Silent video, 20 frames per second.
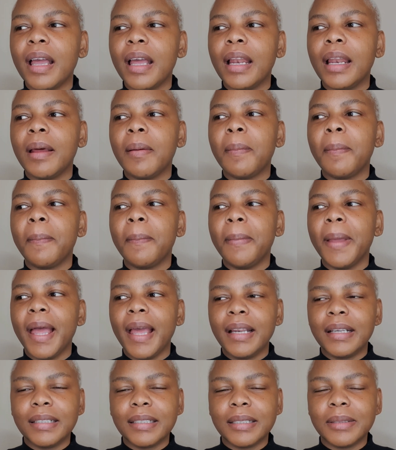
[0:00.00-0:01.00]
an
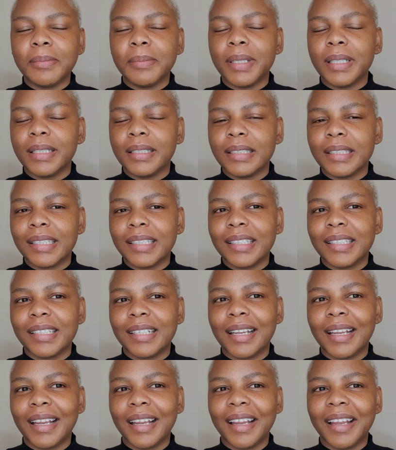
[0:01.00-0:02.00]
abandonment,
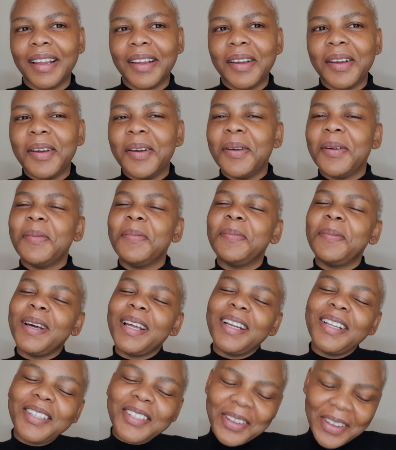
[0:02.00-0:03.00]

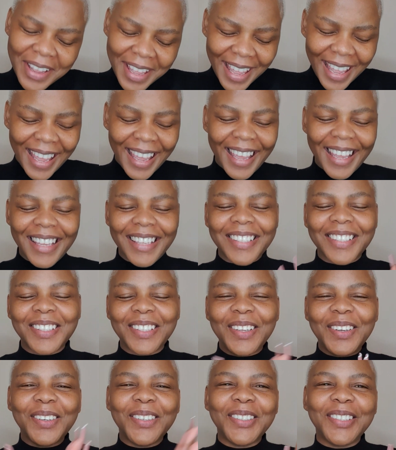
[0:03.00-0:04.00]
but it's okay.
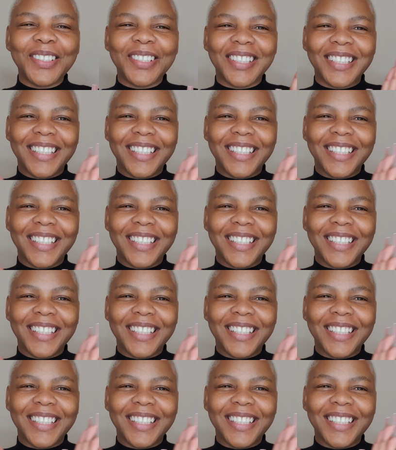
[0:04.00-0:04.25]
So